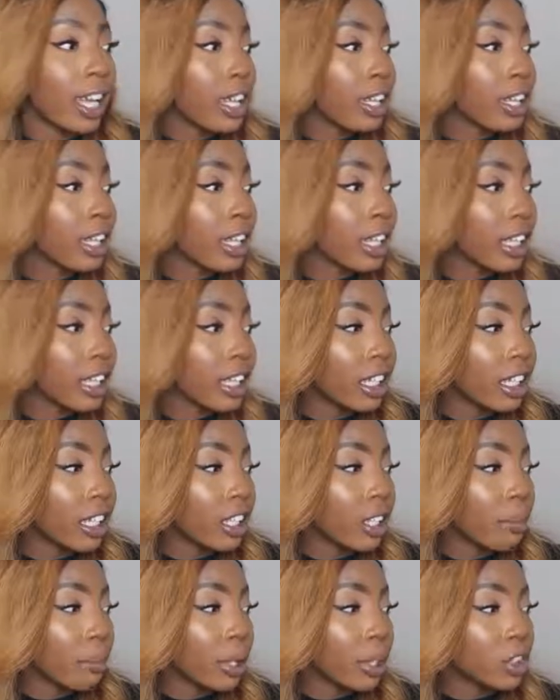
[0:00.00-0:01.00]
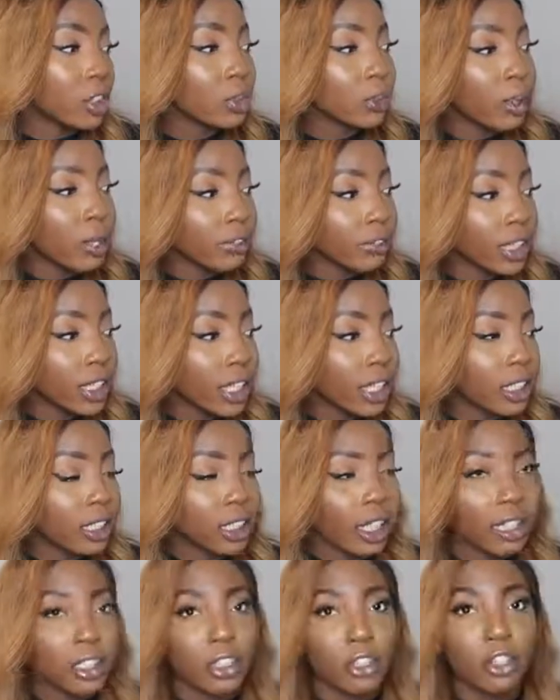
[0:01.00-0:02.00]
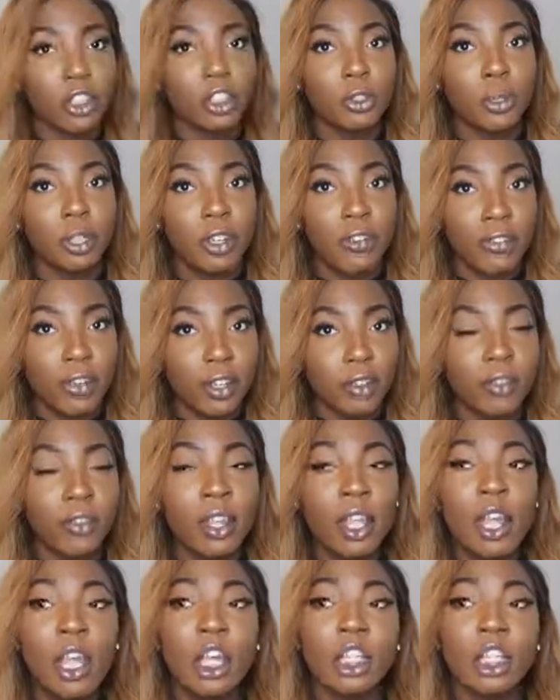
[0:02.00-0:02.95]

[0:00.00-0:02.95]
ending in about 12 days, ends on the 25th.